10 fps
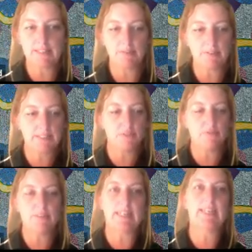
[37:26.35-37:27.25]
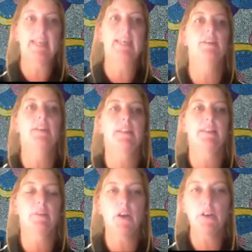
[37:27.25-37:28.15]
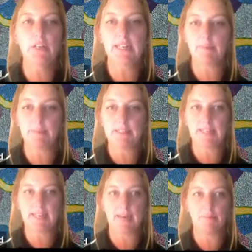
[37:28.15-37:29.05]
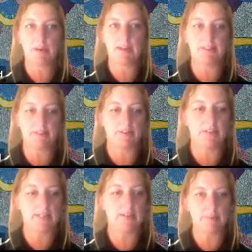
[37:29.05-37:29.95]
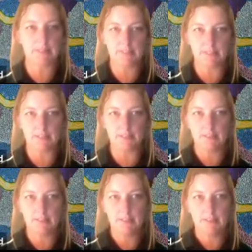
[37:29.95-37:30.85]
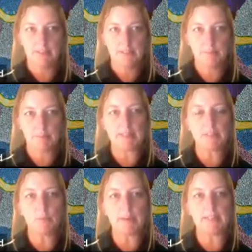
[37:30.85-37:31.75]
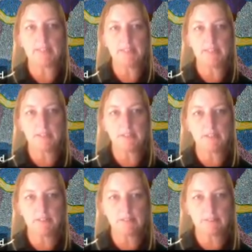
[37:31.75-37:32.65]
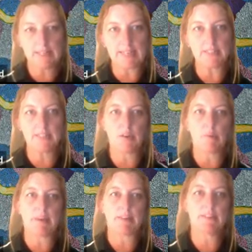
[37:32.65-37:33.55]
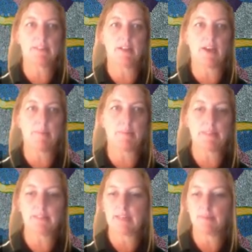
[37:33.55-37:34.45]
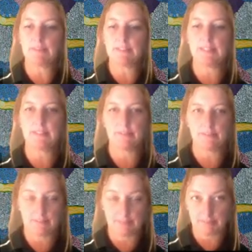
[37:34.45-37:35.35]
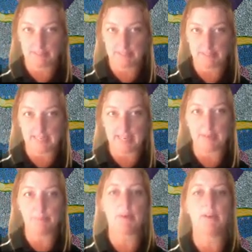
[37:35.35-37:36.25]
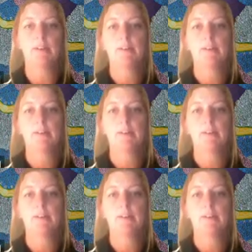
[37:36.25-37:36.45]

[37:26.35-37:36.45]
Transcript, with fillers: They were still really keen and they were only coming to Canberra and they were only coming to spend a week to get to know about the snipe and to come and see some, some things in Canberra.